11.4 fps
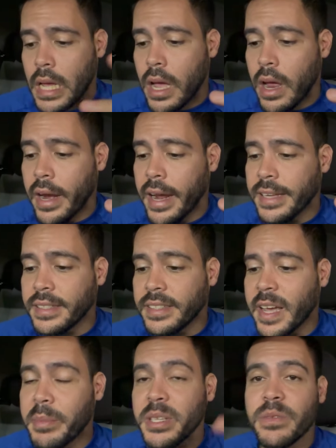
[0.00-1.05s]
right, guys, the
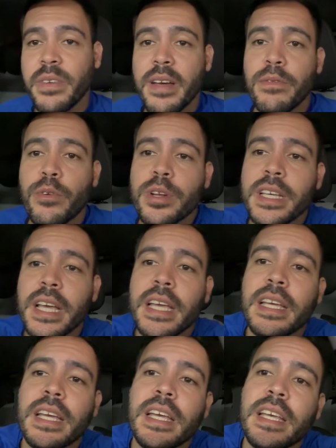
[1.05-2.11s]
time is
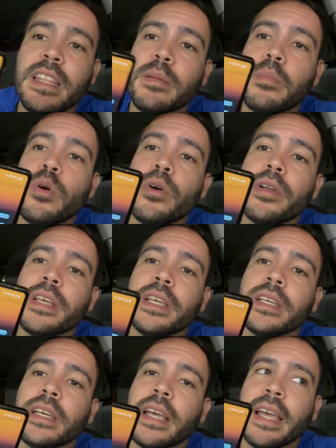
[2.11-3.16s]
5.48 in the
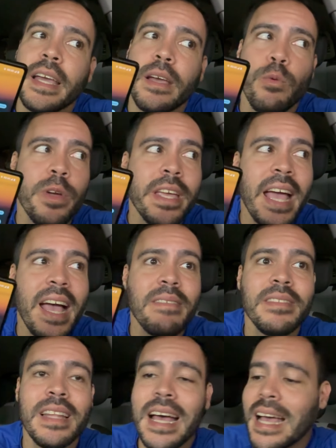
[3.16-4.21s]
morning, and we have
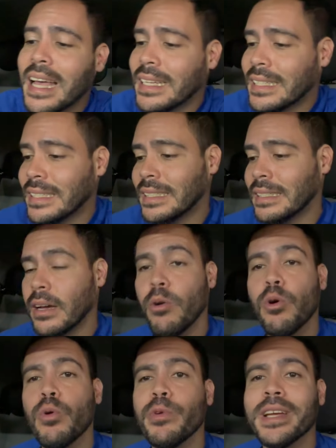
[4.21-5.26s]
not
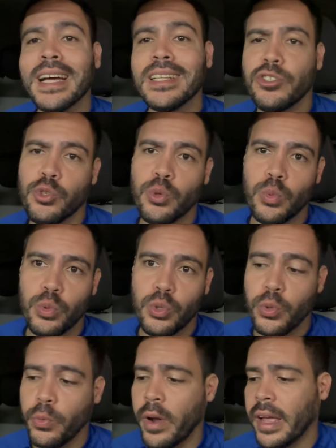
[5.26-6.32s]
or we got two
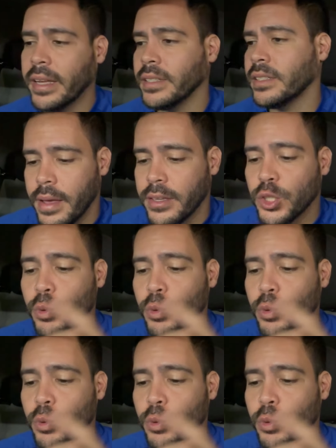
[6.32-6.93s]
two rides so